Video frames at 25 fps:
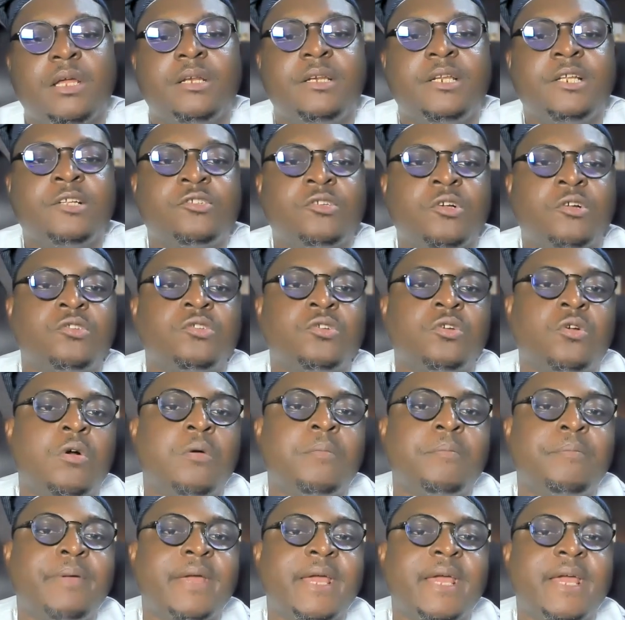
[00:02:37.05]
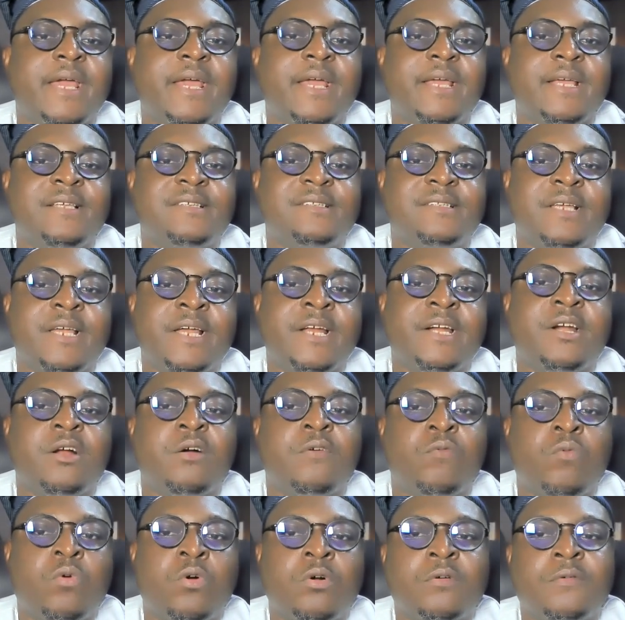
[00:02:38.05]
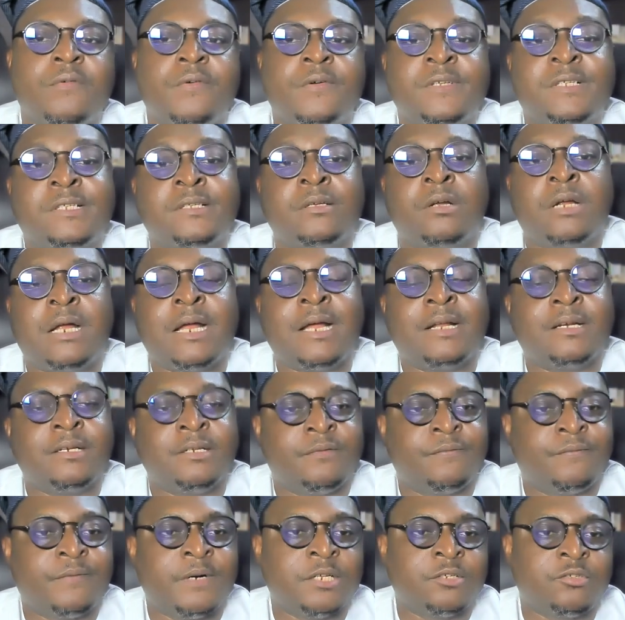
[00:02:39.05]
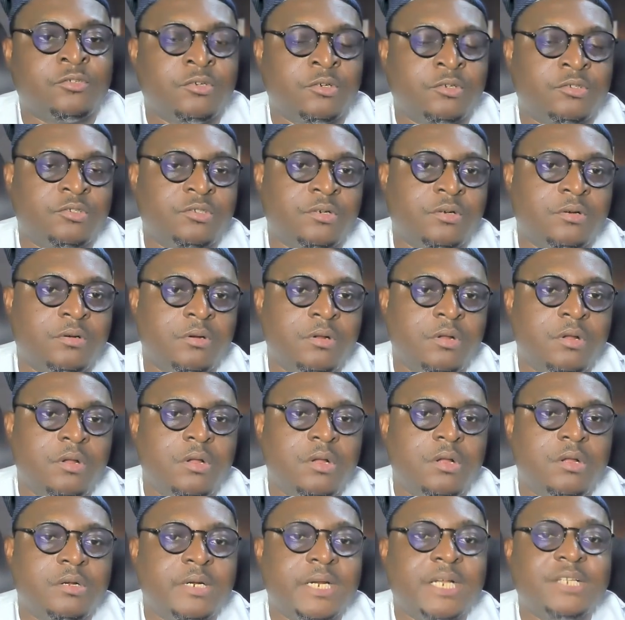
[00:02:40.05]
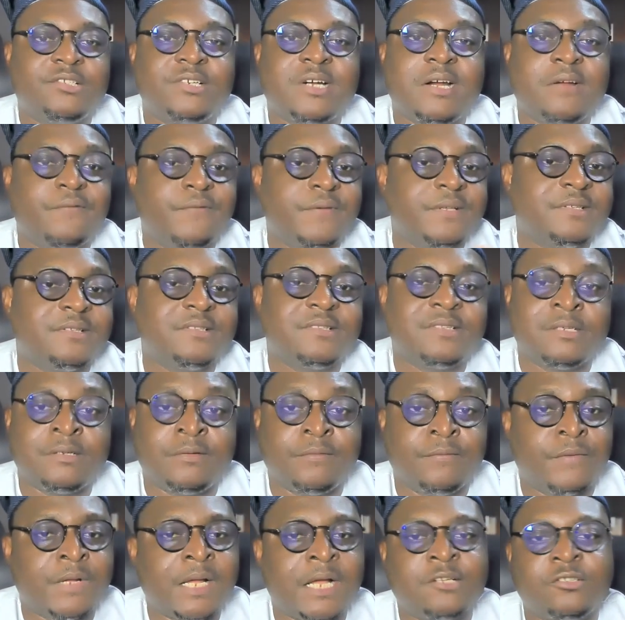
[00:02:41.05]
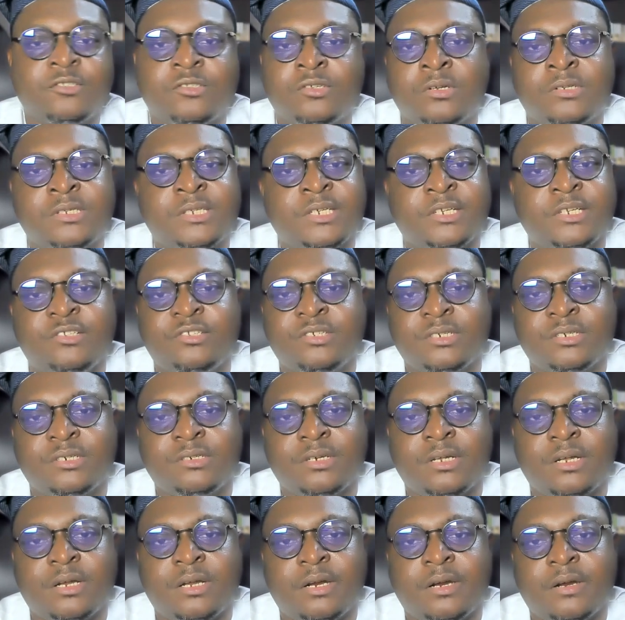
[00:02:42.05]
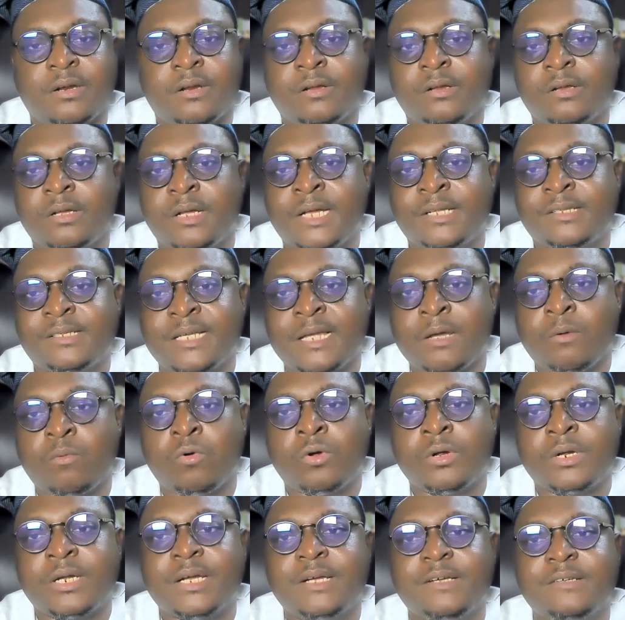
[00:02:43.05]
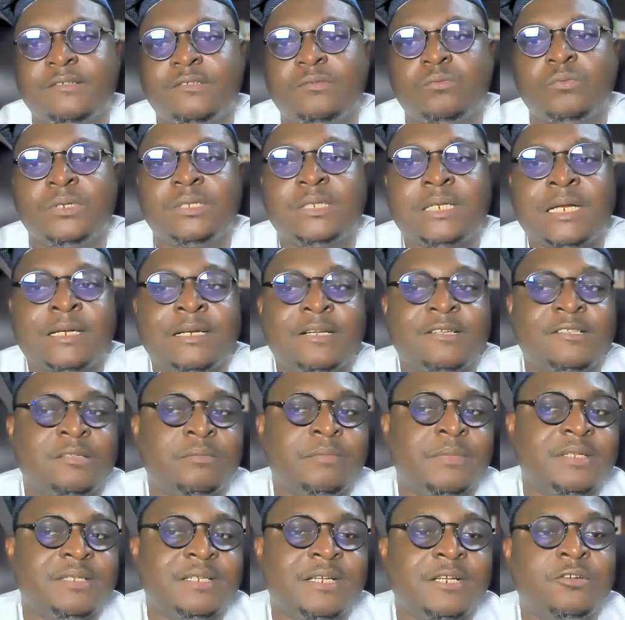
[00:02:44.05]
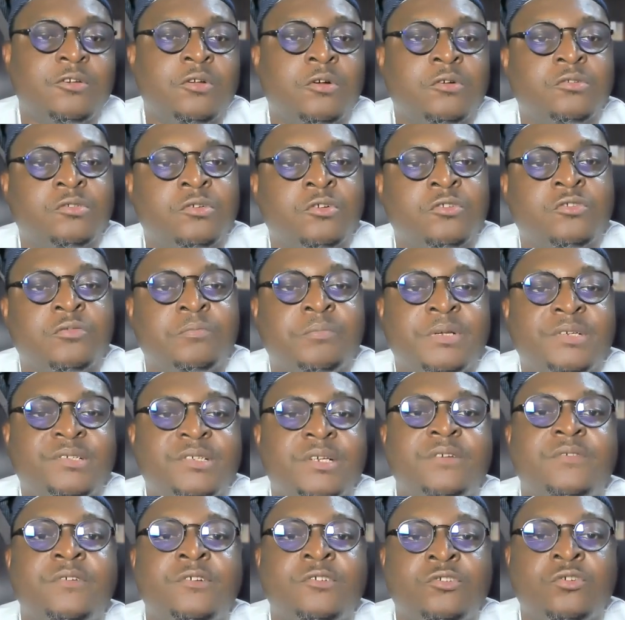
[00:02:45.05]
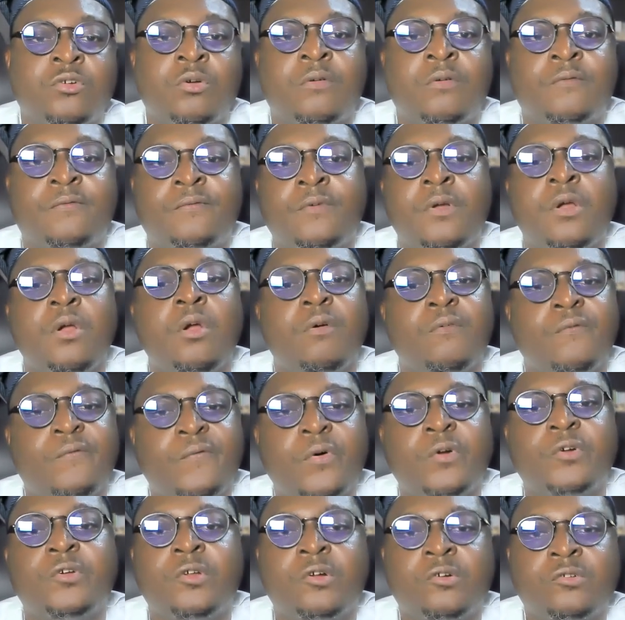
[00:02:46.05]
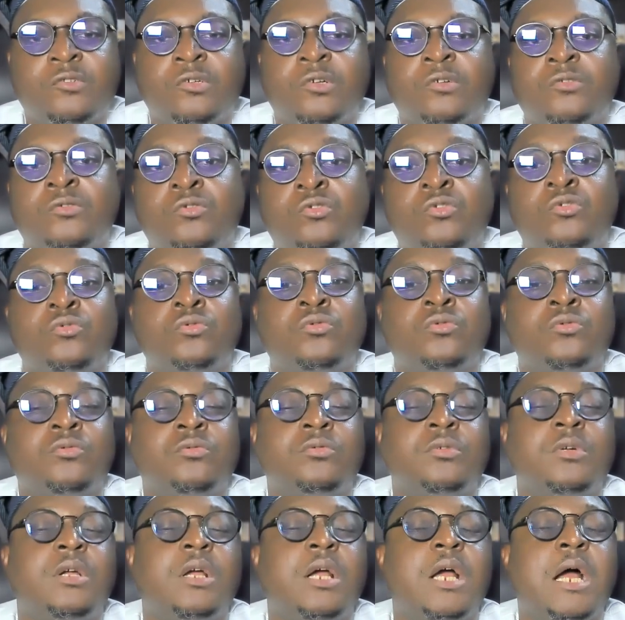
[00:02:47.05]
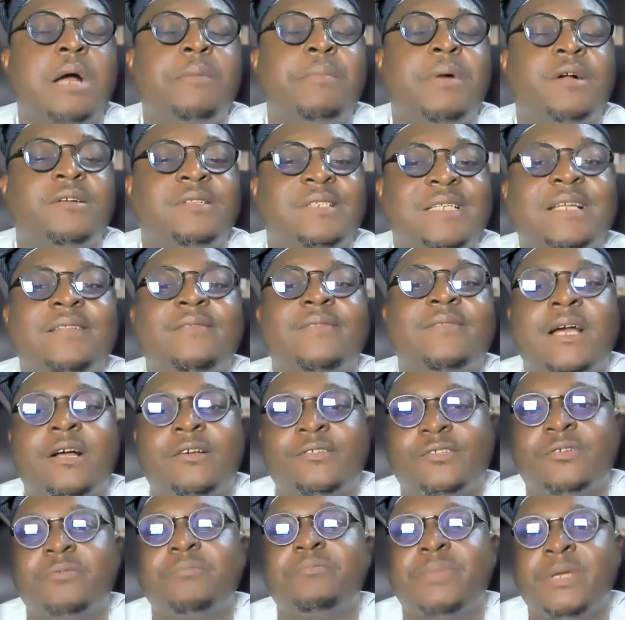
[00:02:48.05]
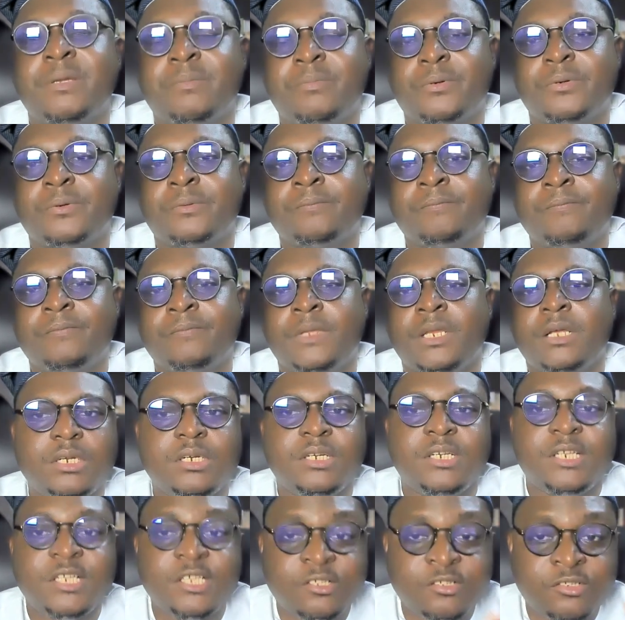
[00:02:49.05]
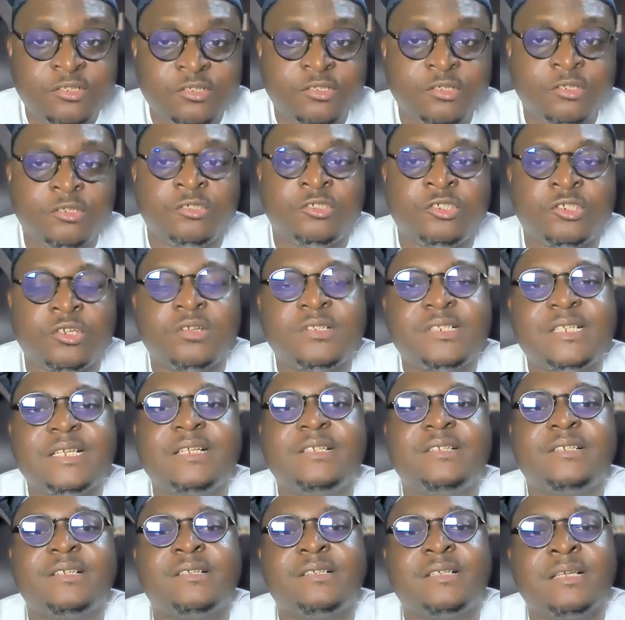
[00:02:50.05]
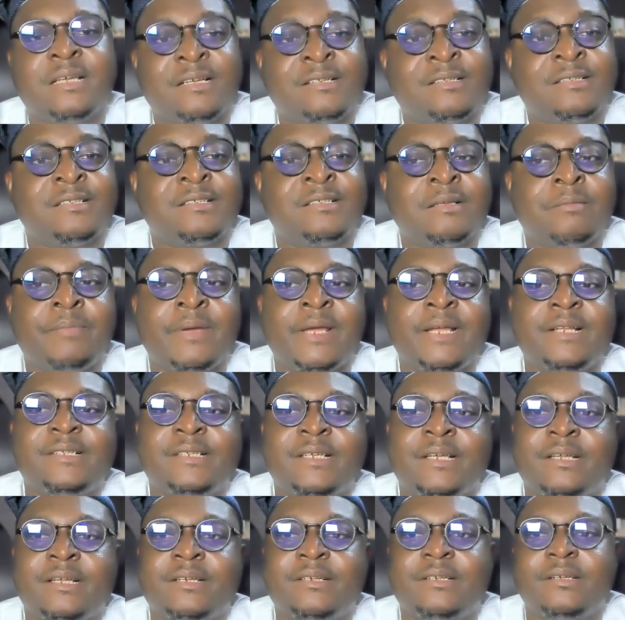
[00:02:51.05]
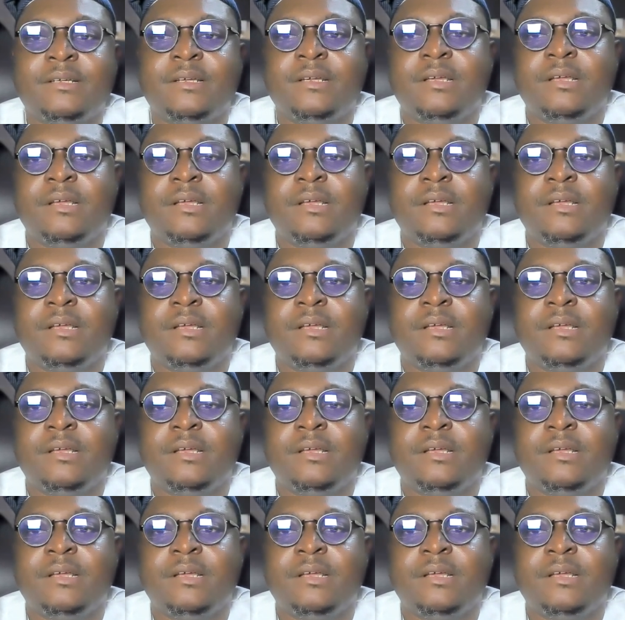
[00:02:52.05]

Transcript: The third to compare is the area of workforce and infrastructure. Nigeria faces significant shortage in healthcare workers with an estimated doctor to patient ratio of 4 doctors to about 10,000 people. This shortage is exacerbated